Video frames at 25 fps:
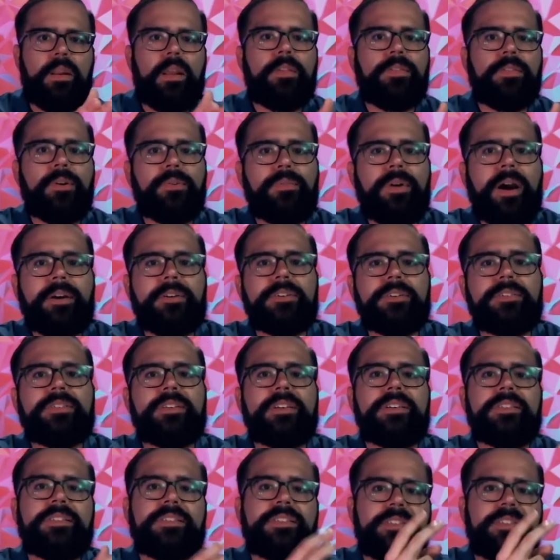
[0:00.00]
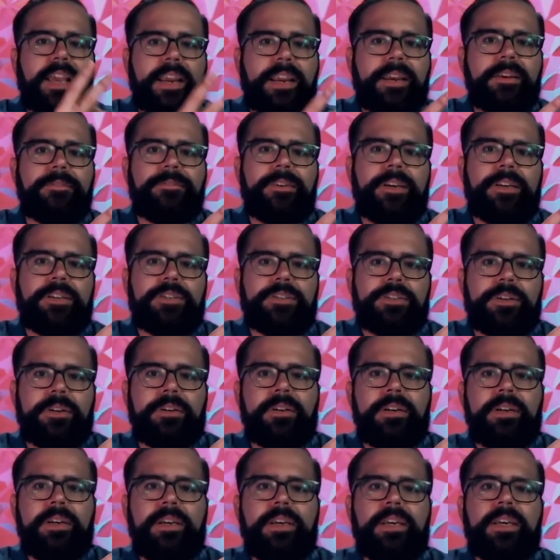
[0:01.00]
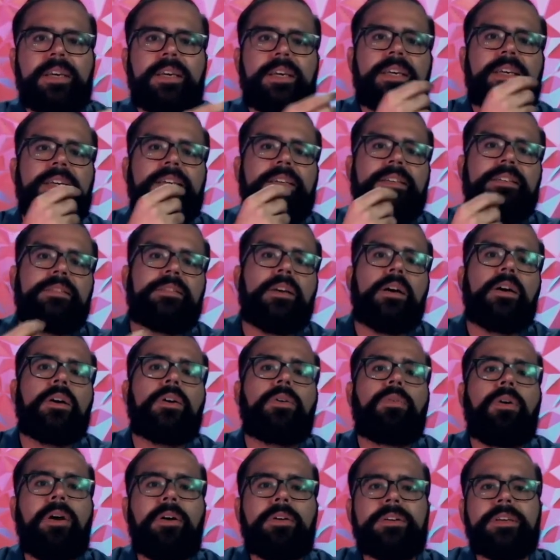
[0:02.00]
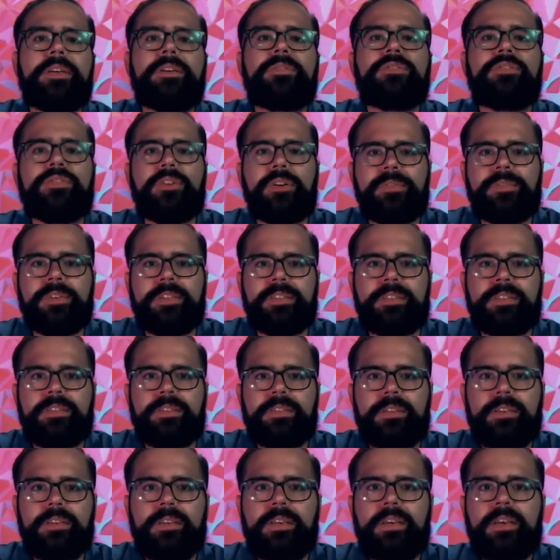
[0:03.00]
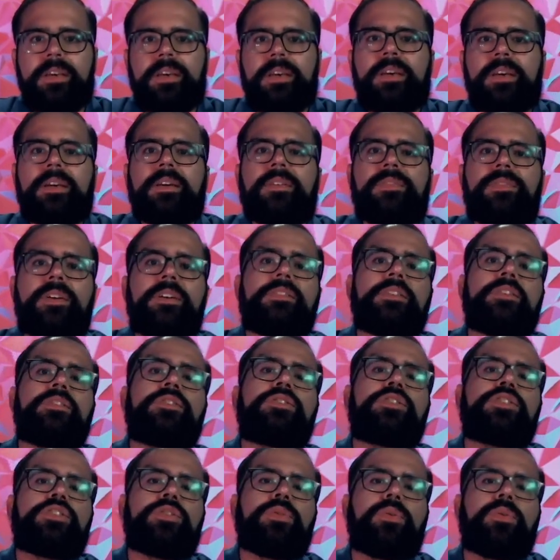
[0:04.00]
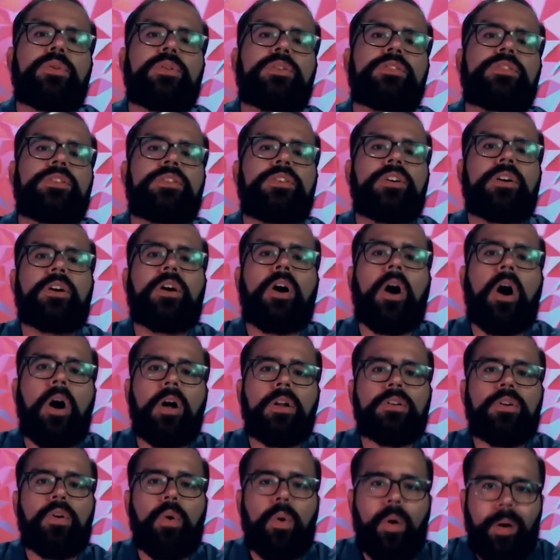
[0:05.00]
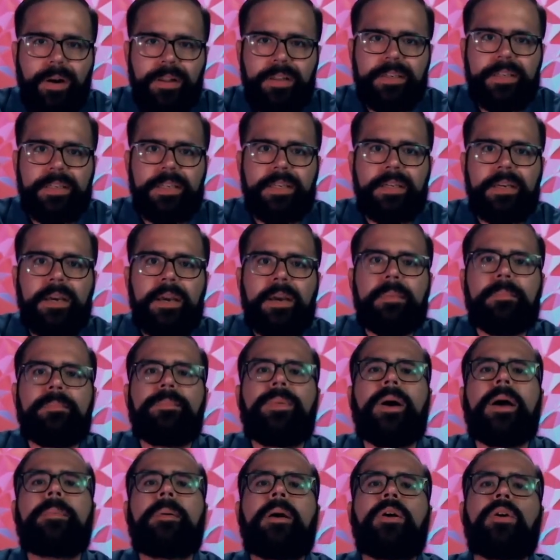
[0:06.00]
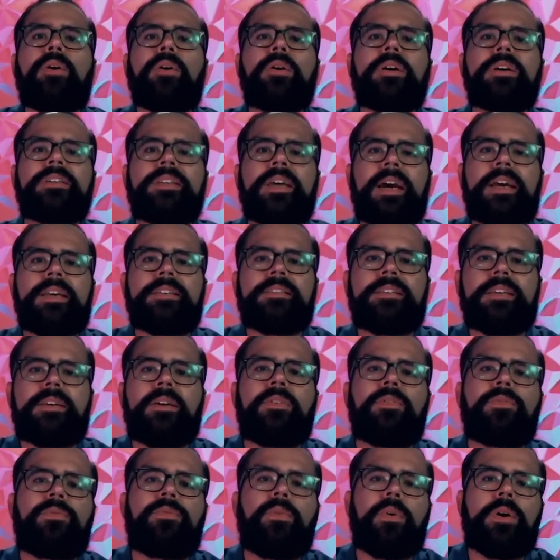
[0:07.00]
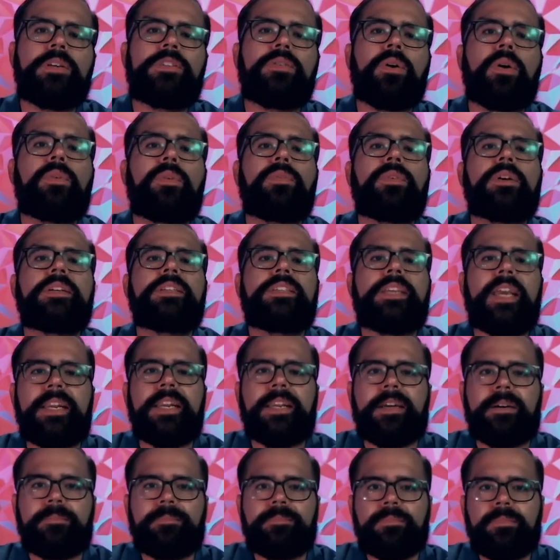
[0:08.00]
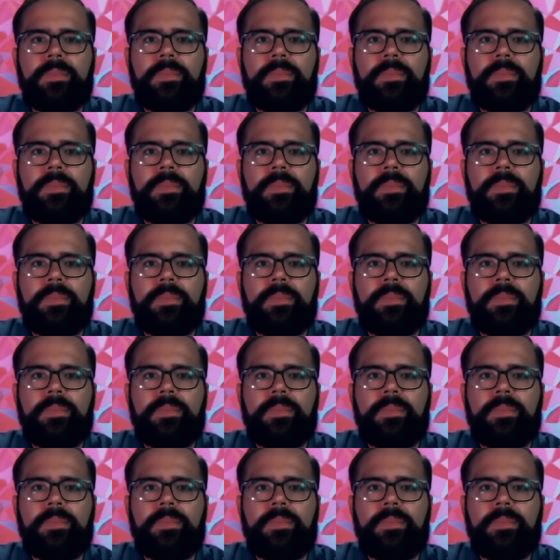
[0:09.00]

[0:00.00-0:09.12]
The router's second feature is quality of service. This ensures your call quality by prioritizing voice over data.